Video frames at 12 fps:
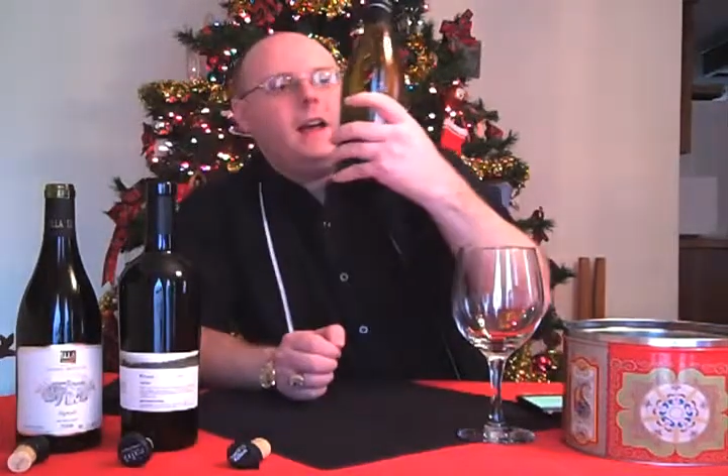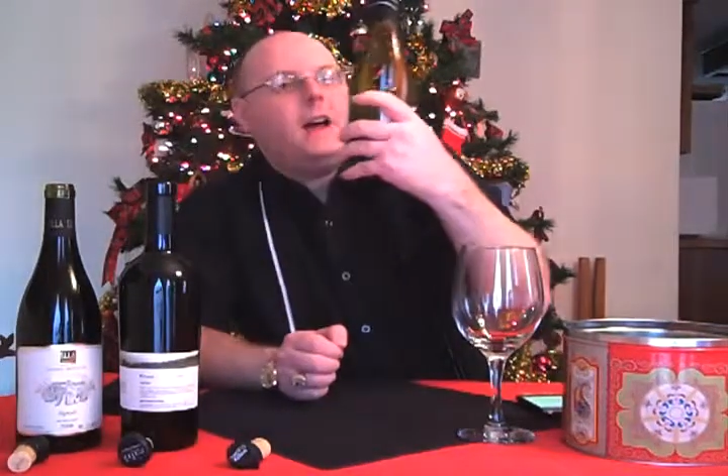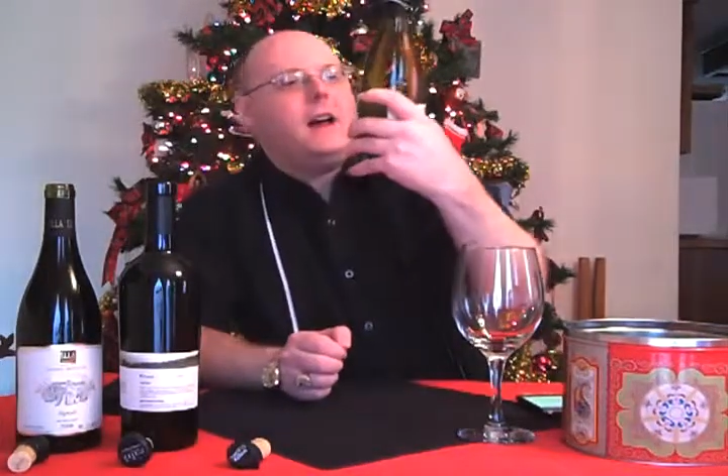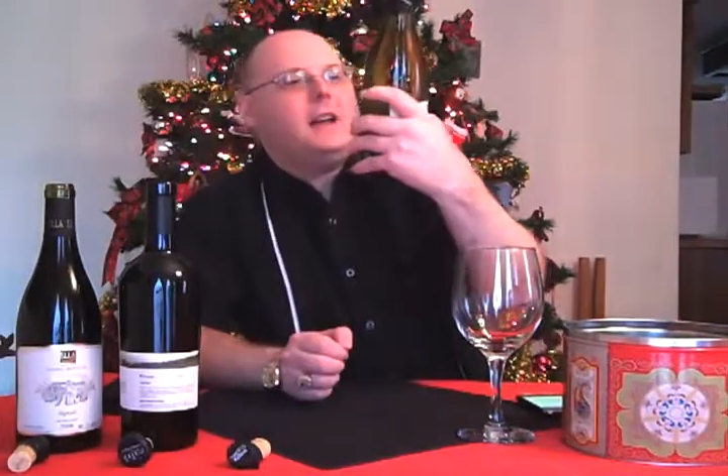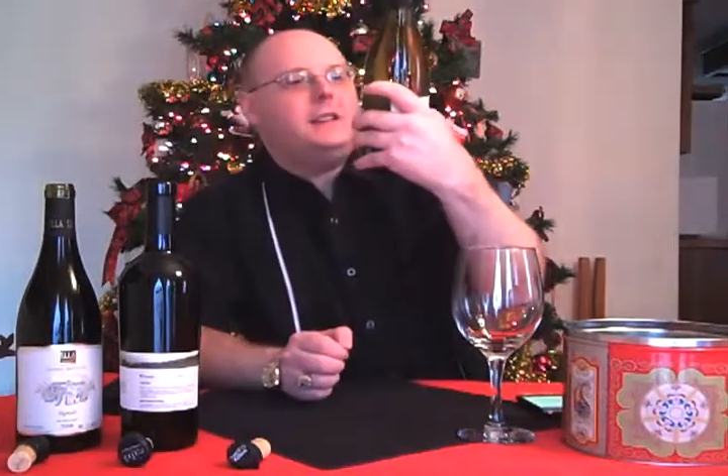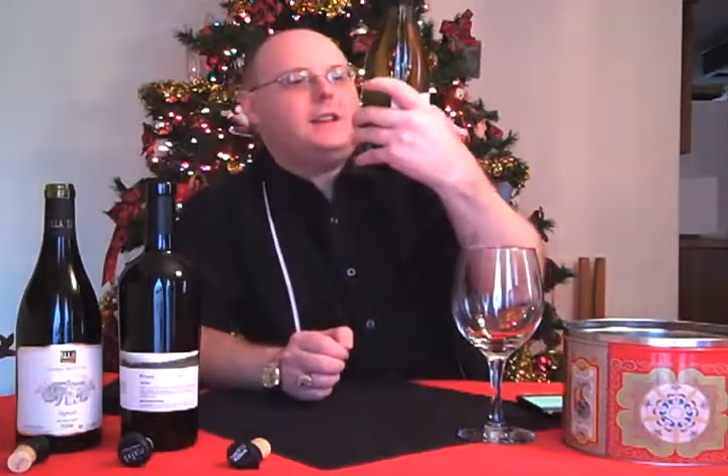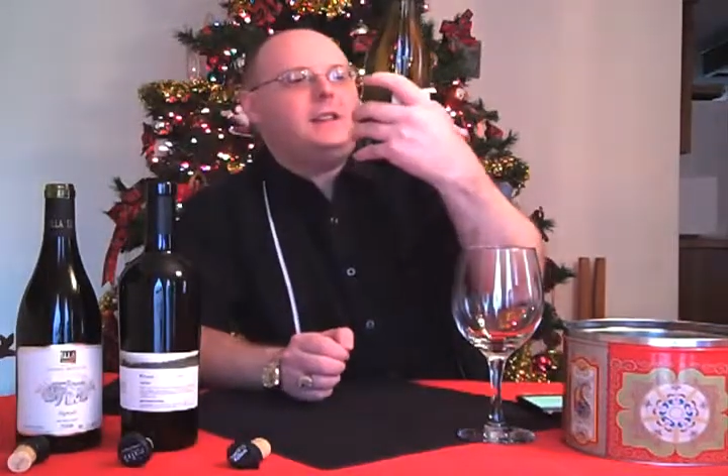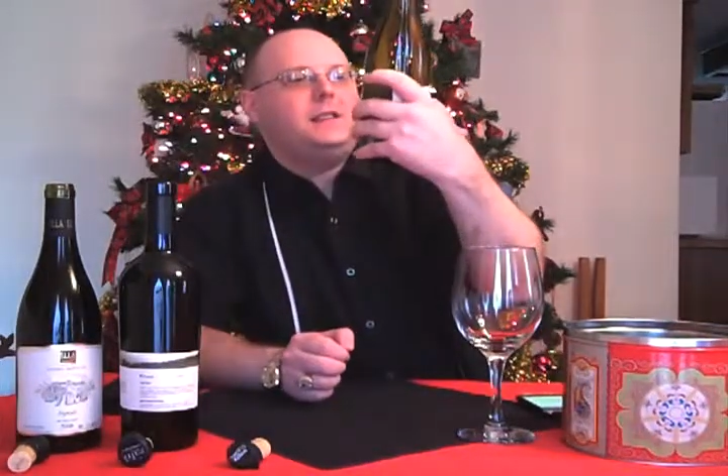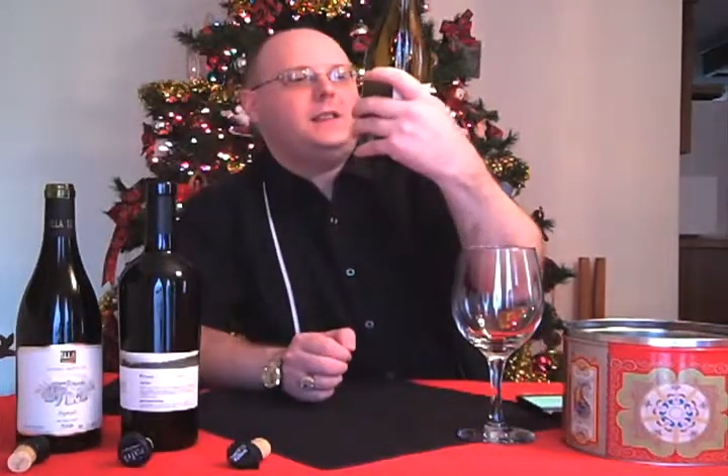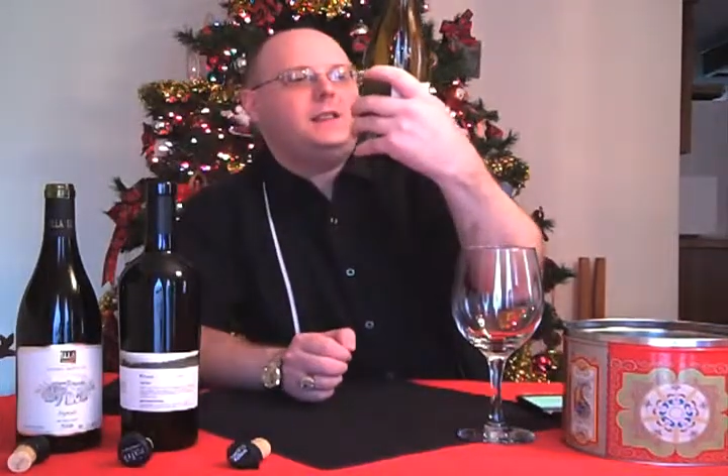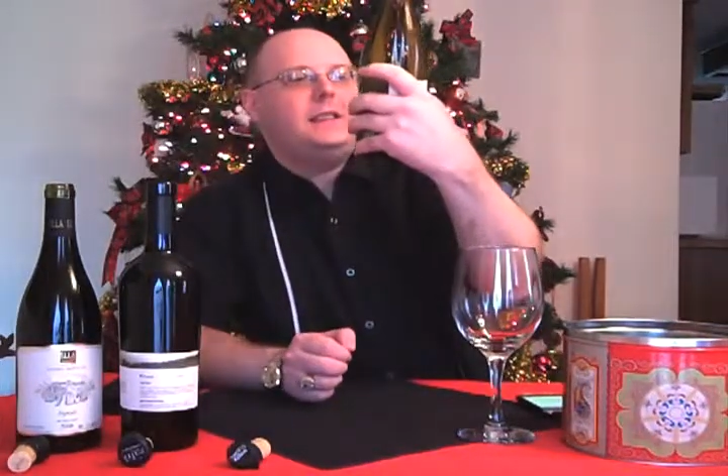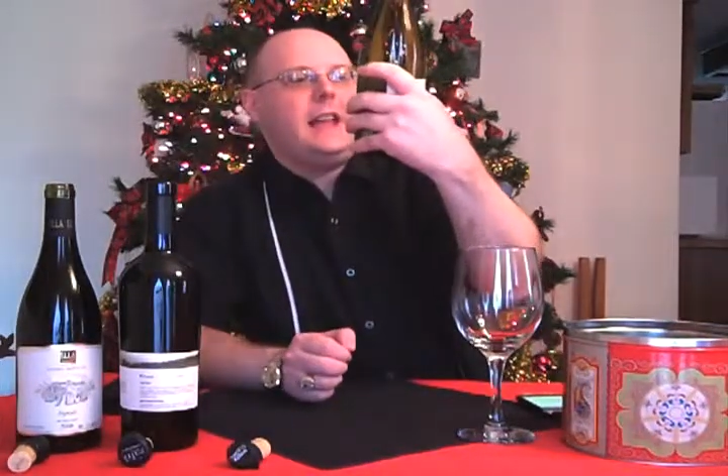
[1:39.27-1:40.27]
Uh, it
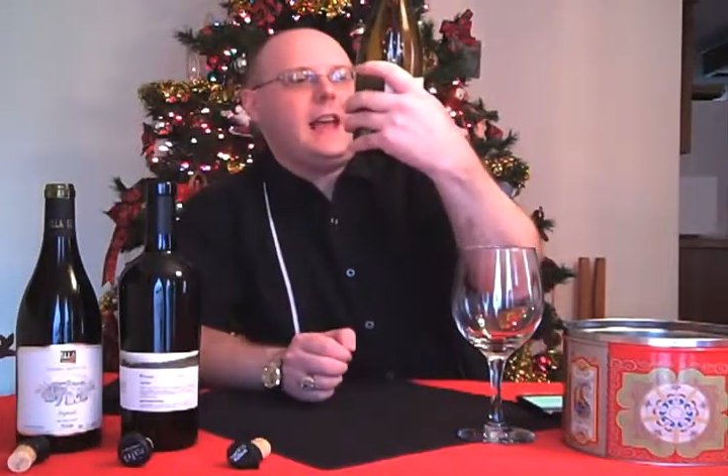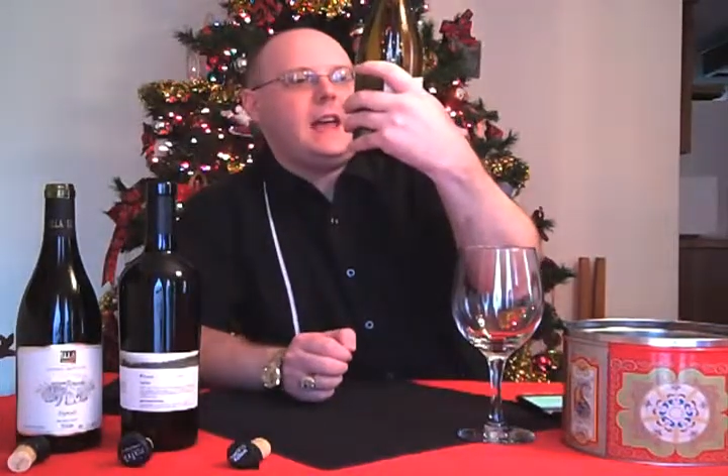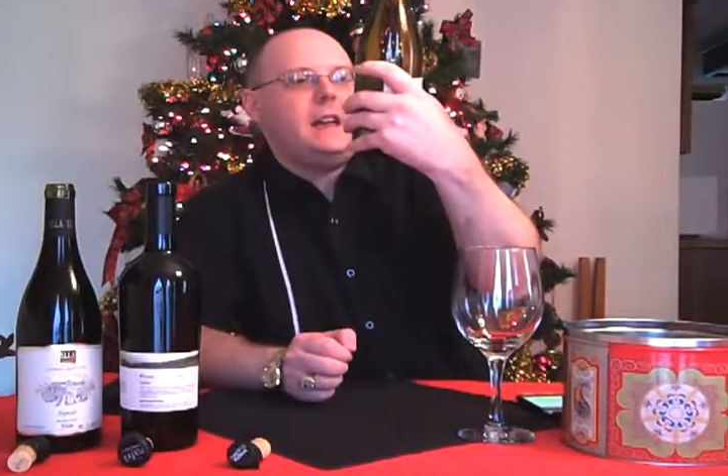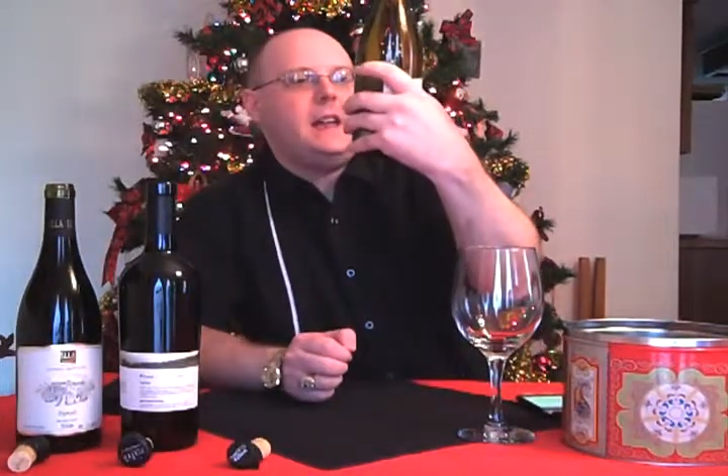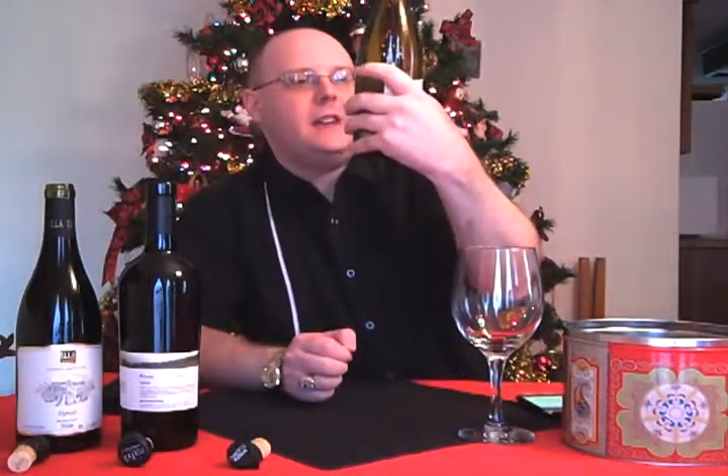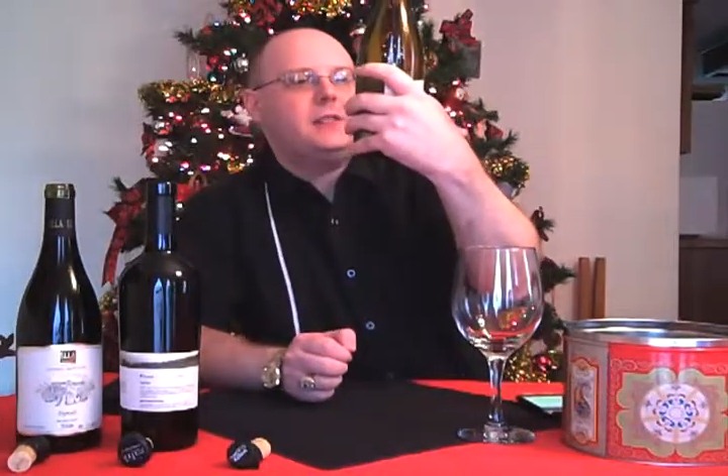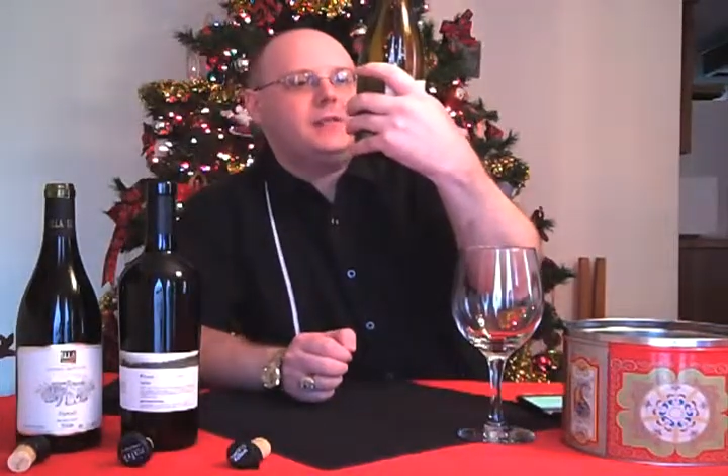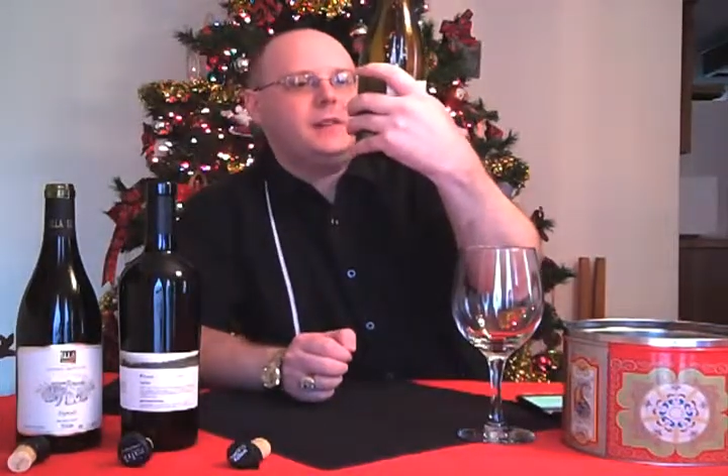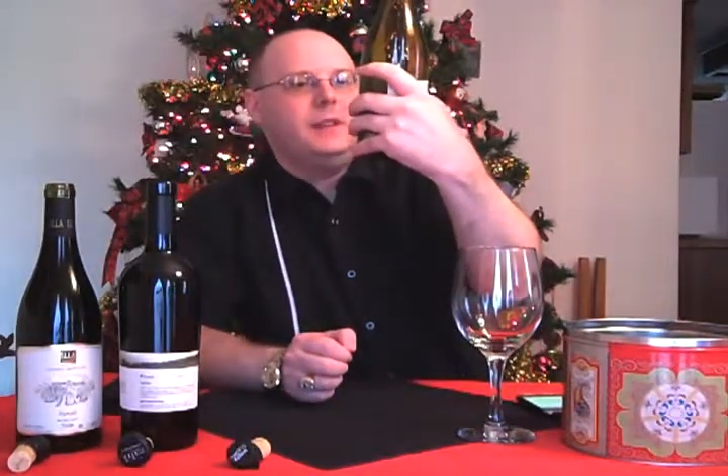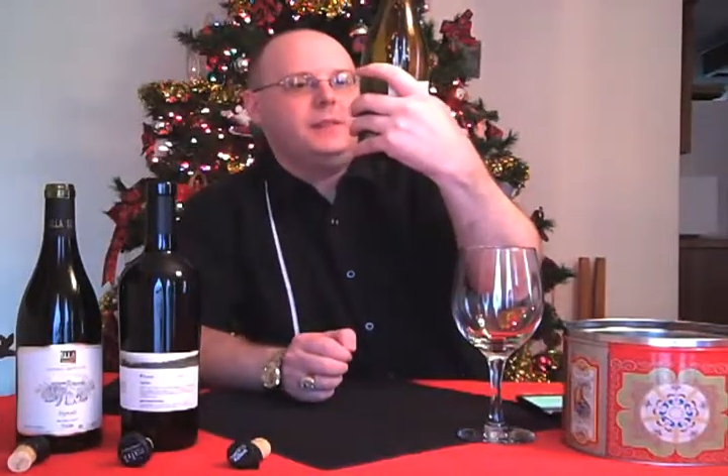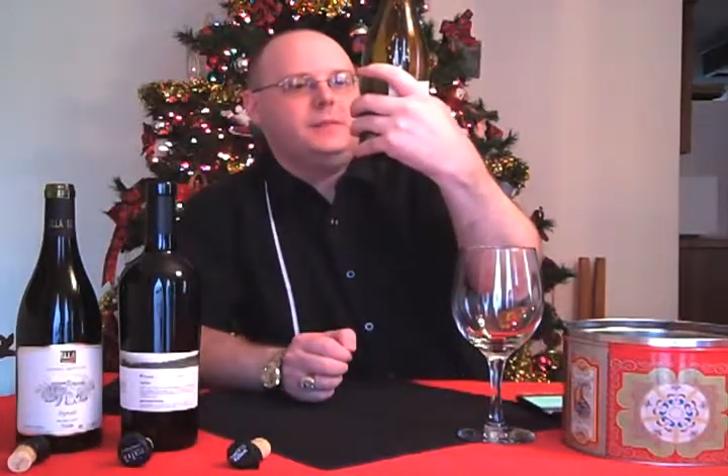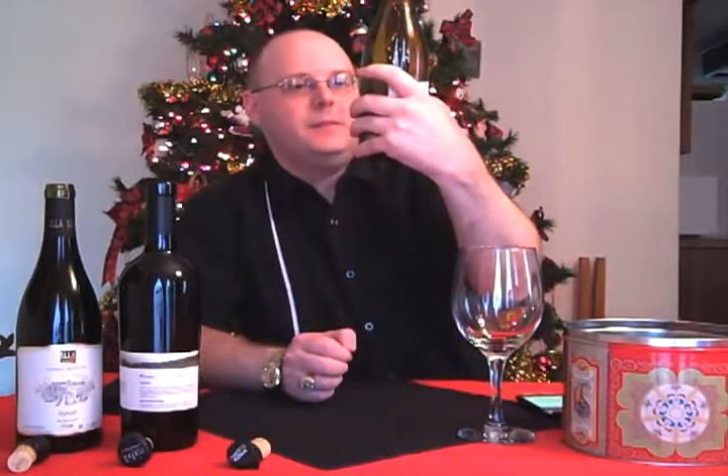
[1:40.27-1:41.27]
says Dan
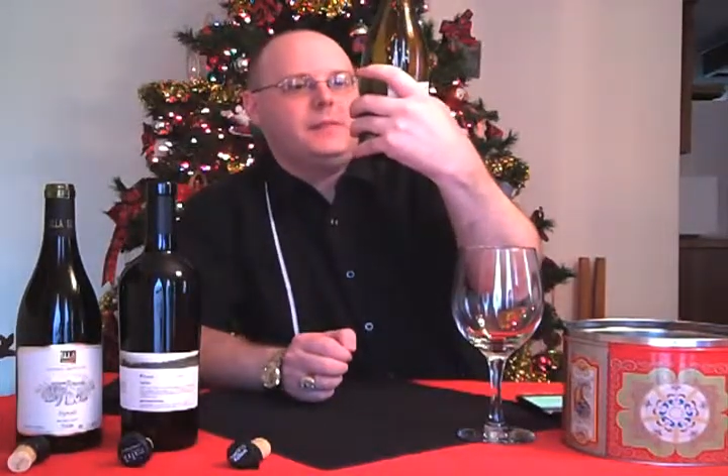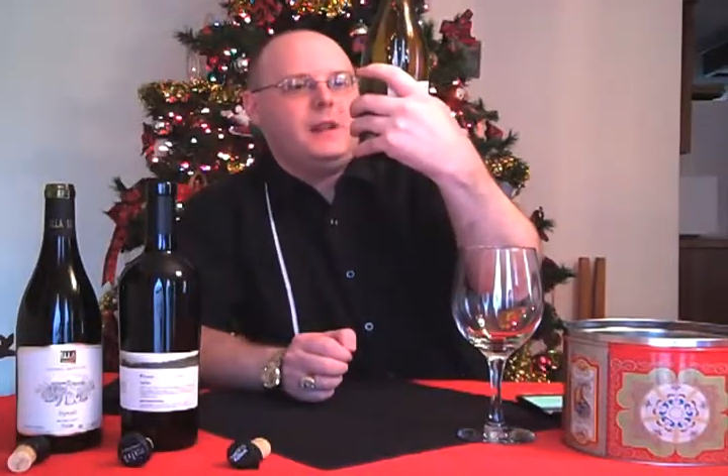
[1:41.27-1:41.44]
Israel,